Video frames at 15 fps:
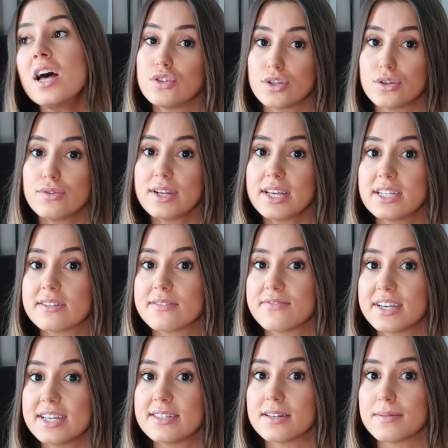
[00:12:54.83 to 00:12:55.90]
Do you need a
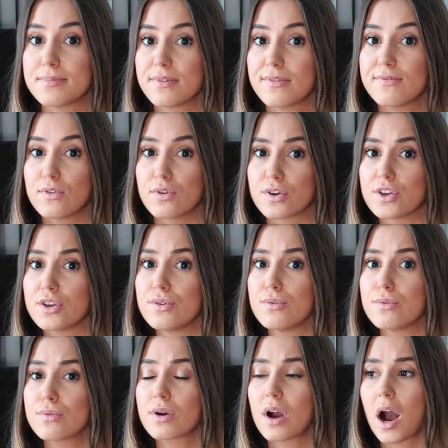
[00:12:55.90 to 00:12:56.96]
visa before
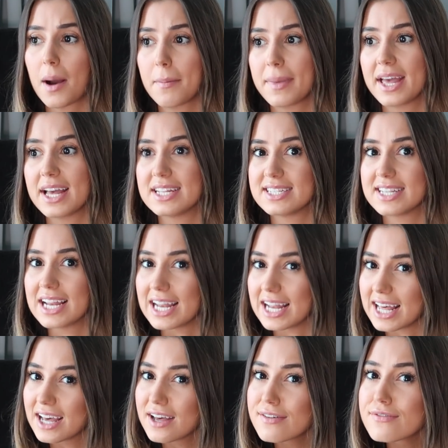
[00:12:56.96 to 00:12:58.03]
you come here to
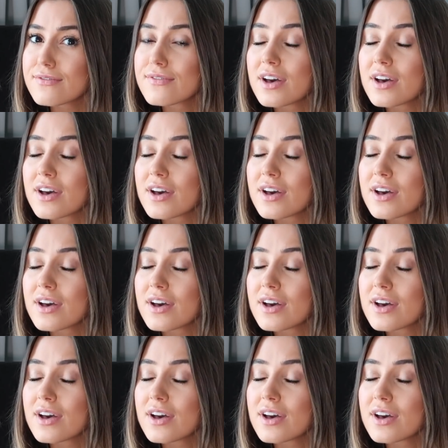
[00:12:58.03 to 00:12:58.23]
live?